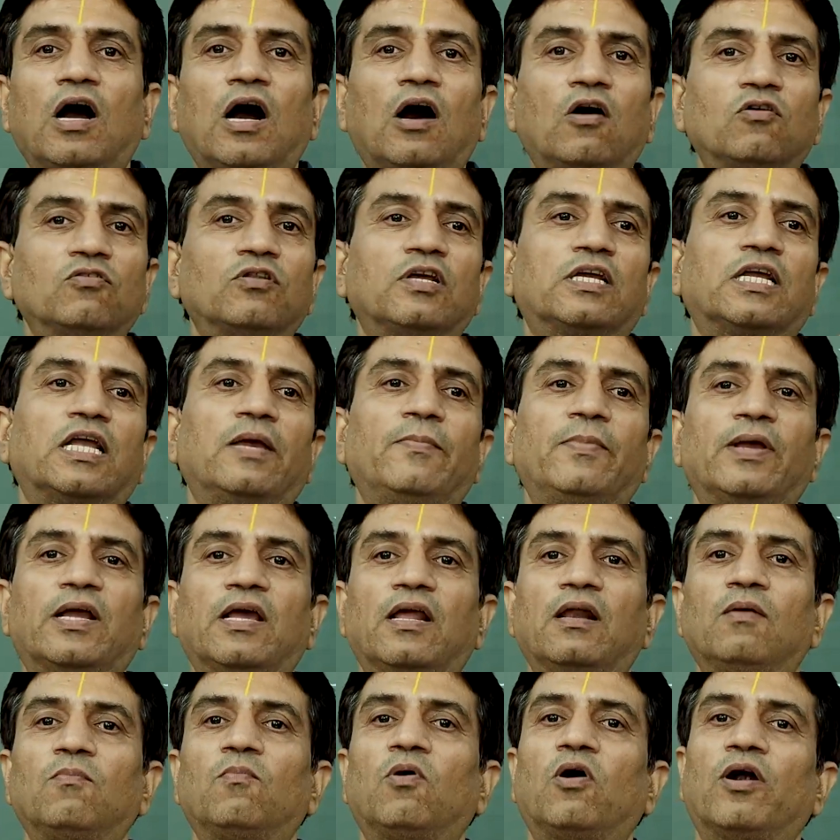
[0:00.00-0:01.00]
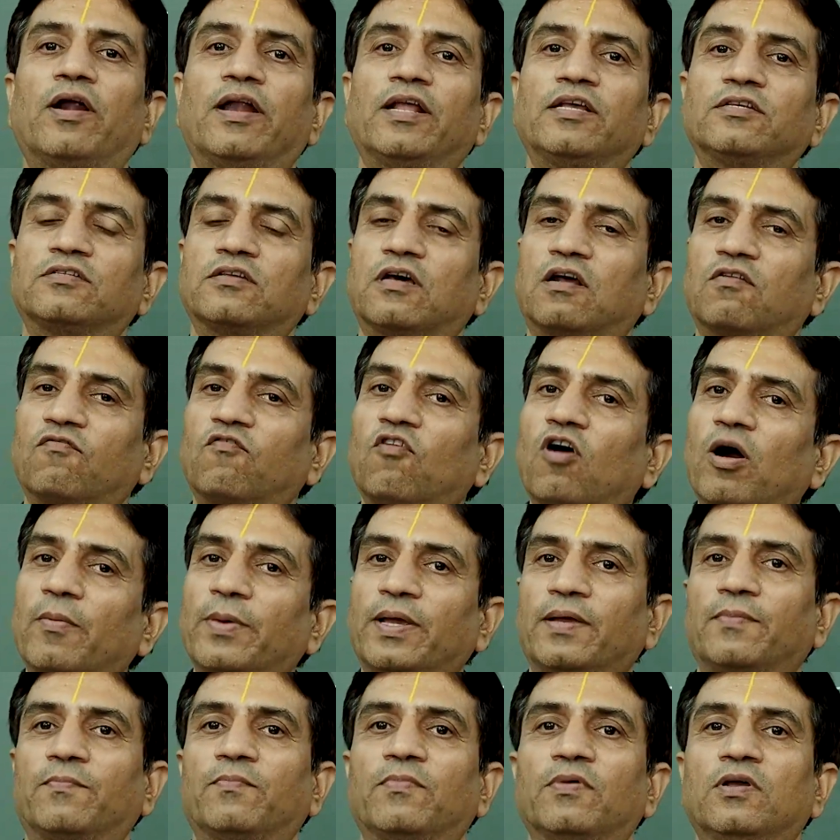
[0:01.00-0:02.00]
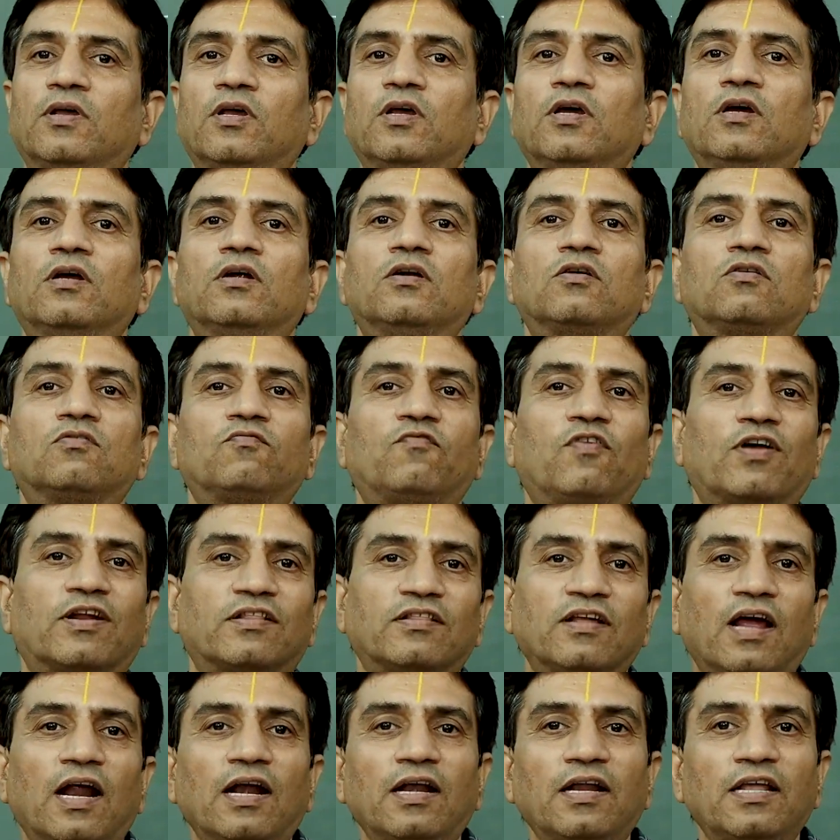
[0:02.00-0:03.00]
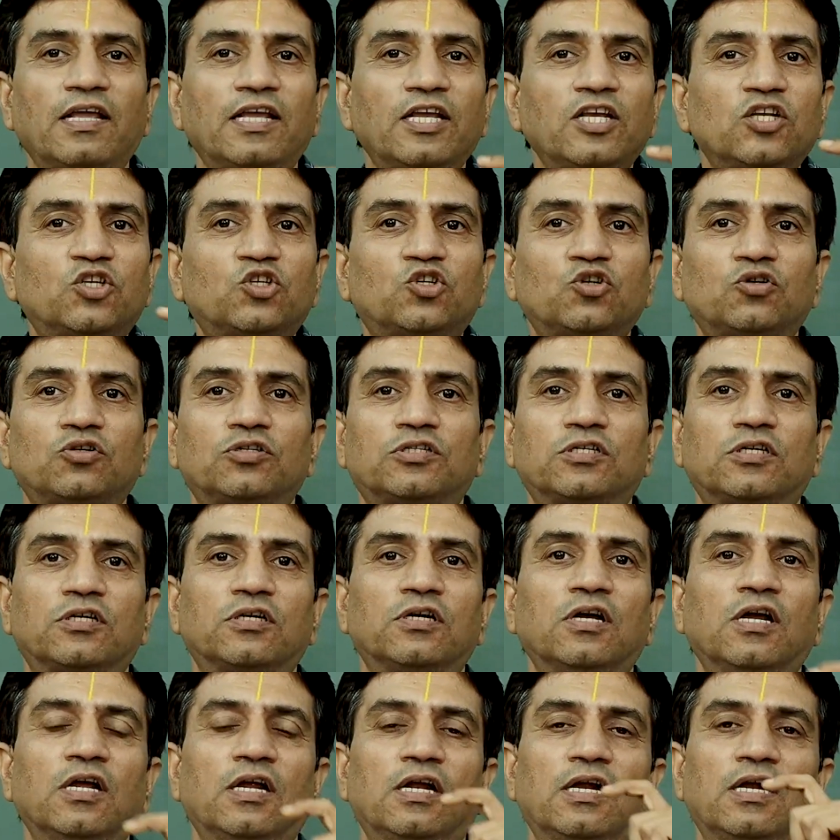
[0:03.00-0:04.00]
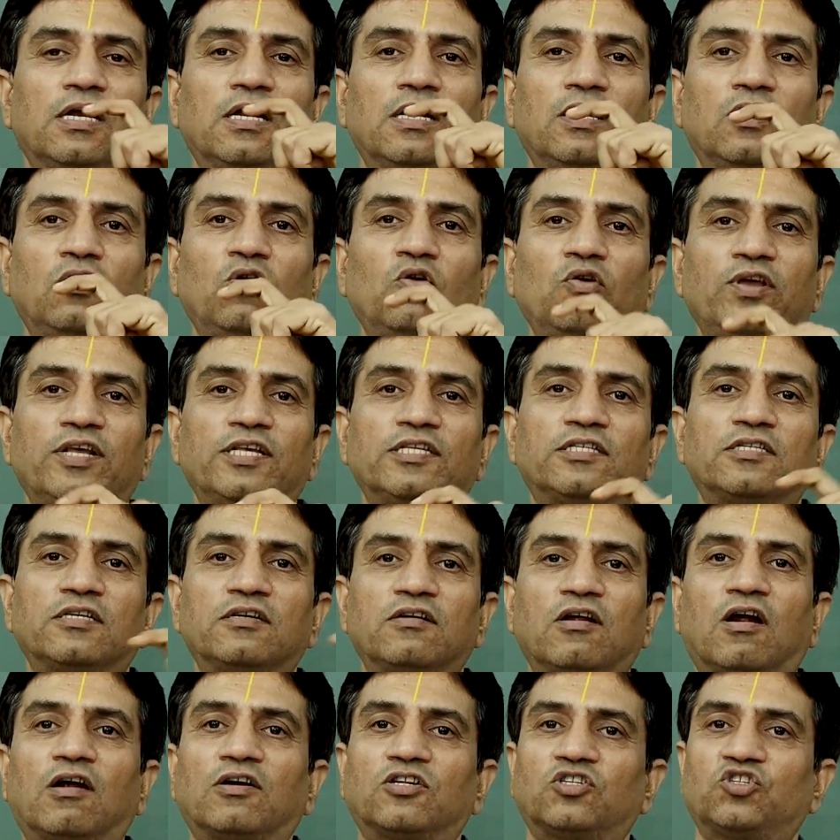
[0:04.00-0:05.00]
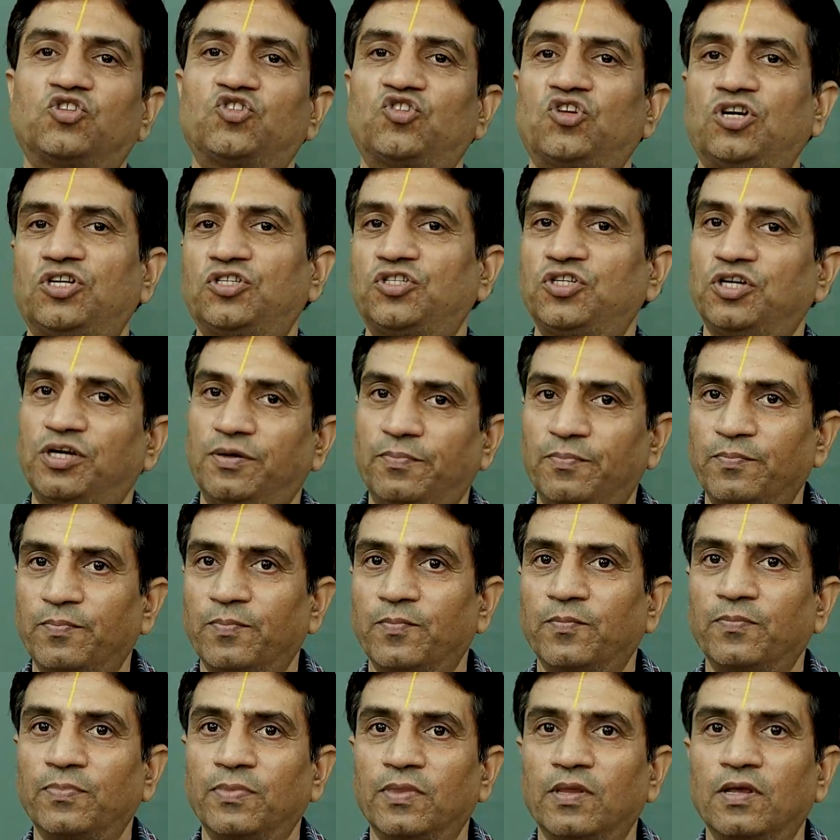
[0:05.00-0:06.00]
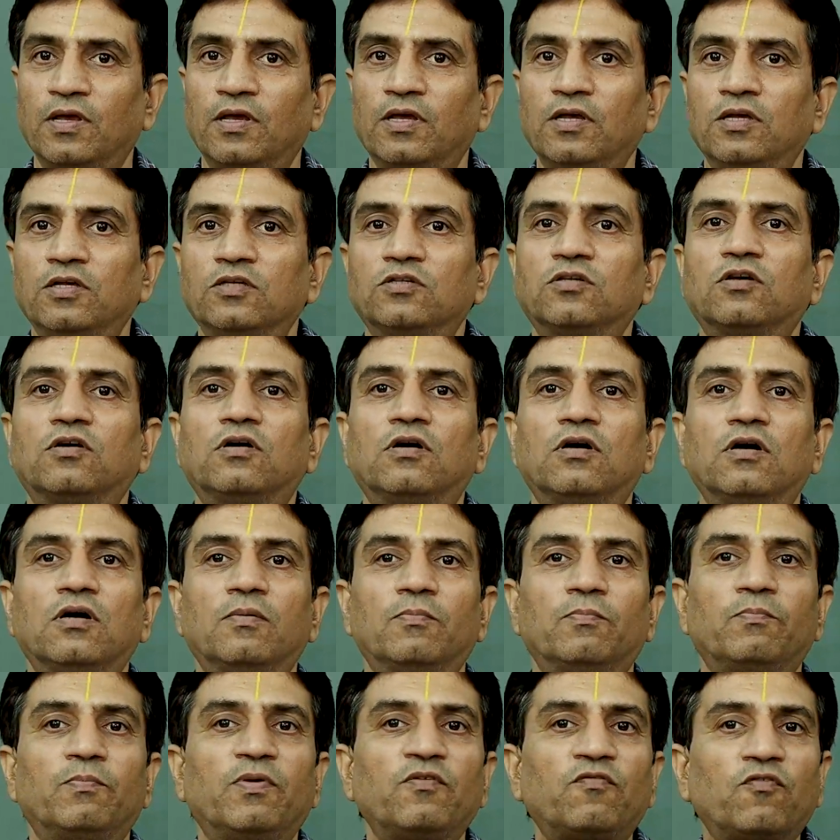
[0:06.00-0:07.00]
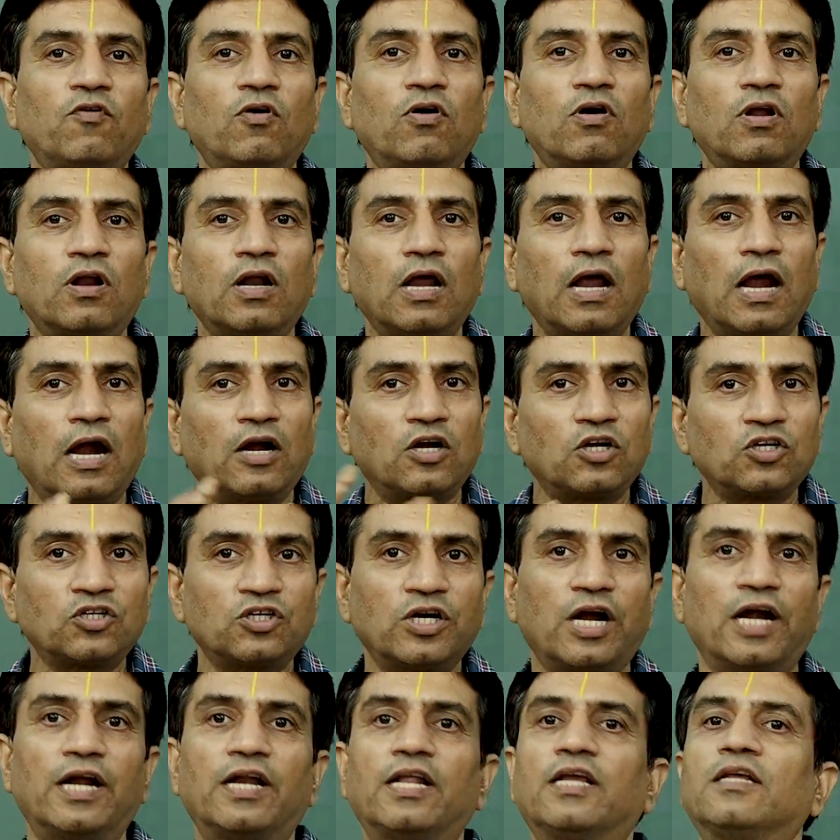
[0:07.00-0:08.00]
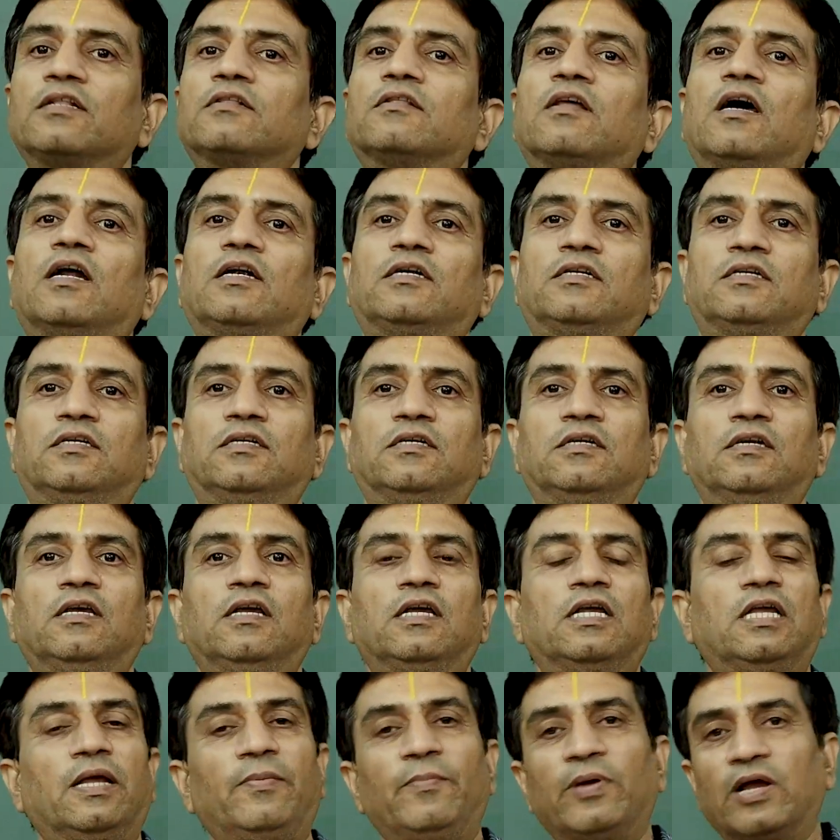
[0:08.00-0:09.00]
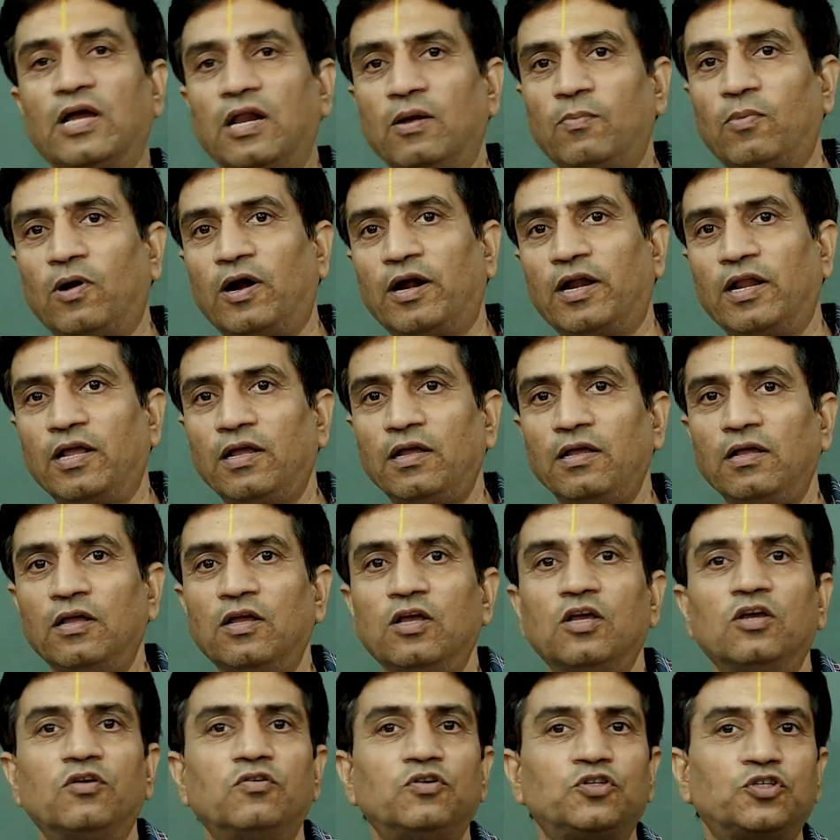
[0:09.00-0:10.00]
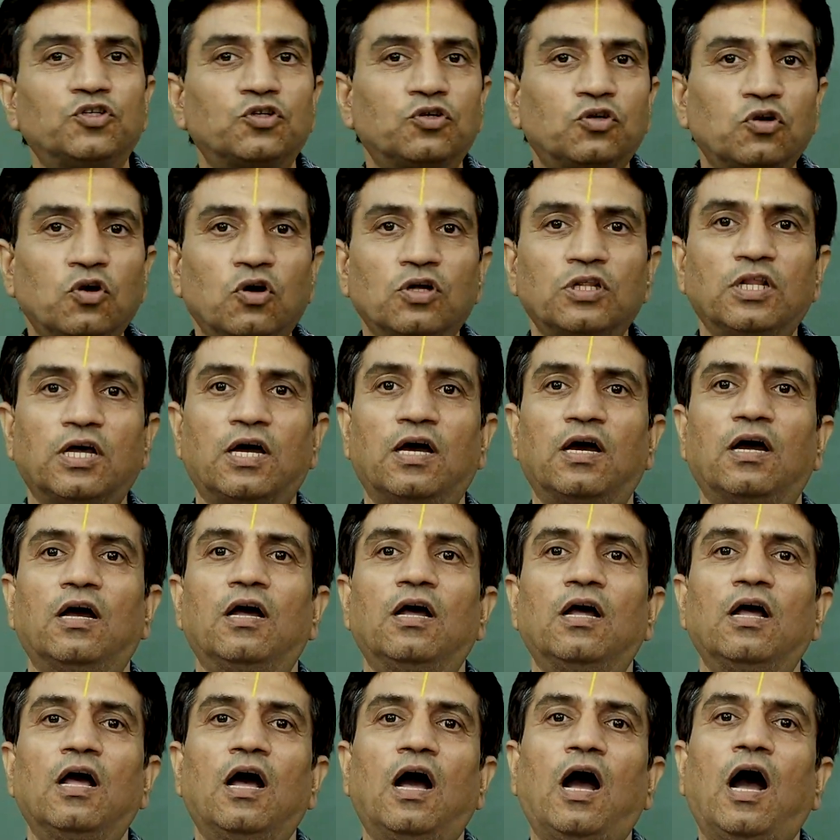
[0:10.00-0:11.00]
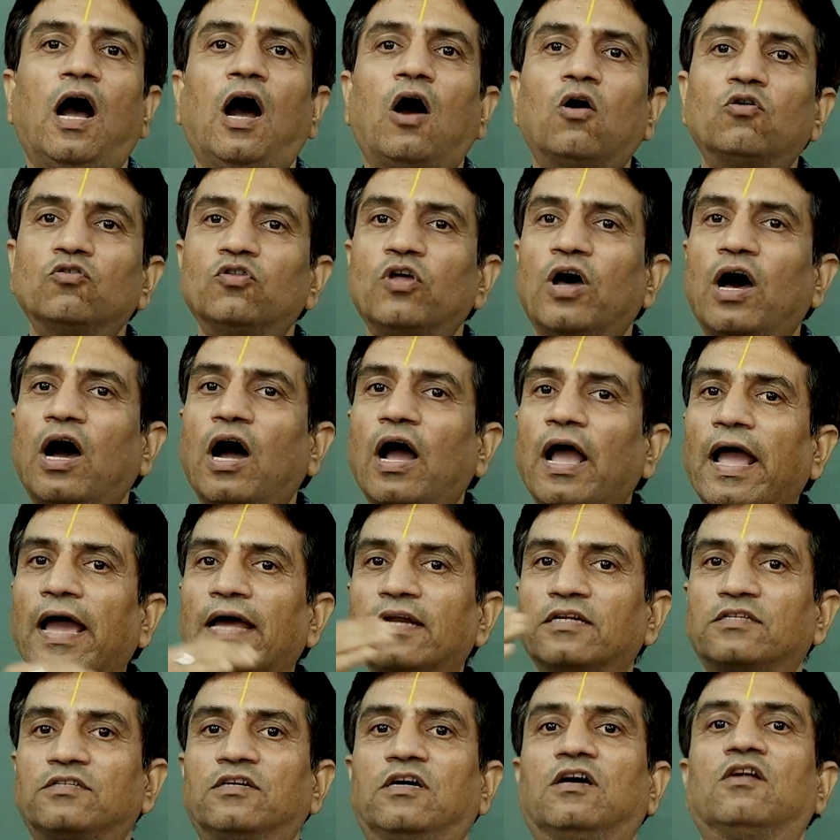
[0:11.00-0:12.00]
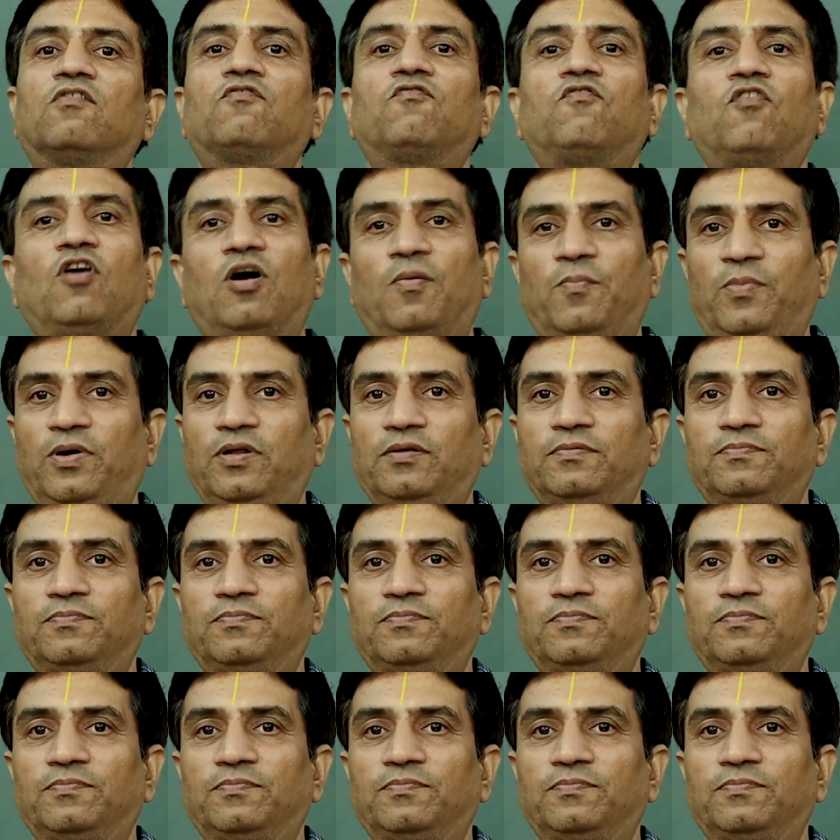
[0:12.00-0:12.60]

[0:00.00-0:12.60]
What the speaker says: how the chemical bondings are forming. For that he chose Lewis dot structure. So, before understanding that chemical bonding, we should know how the ions are formed.